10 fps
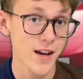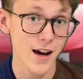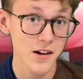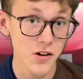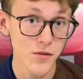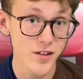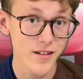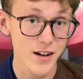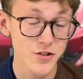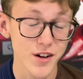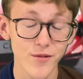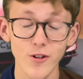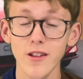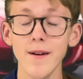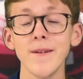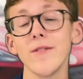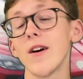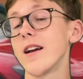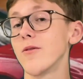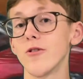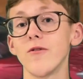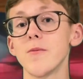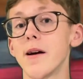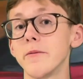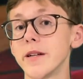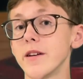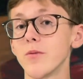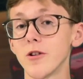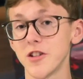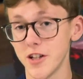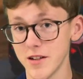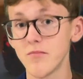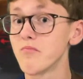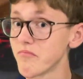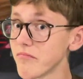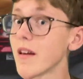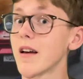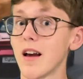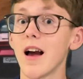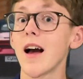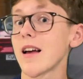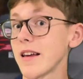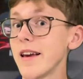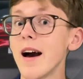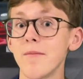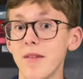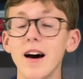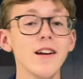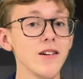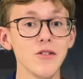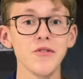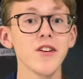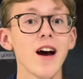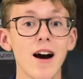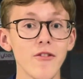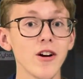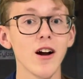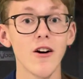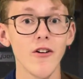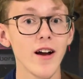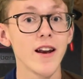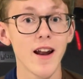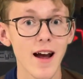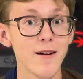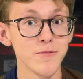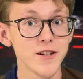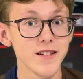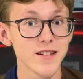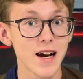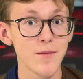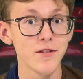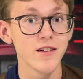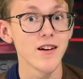I'd love to test drive one of them. If anyone from MG is watching, yeah, I'd love to have a go in an MG Cyberster.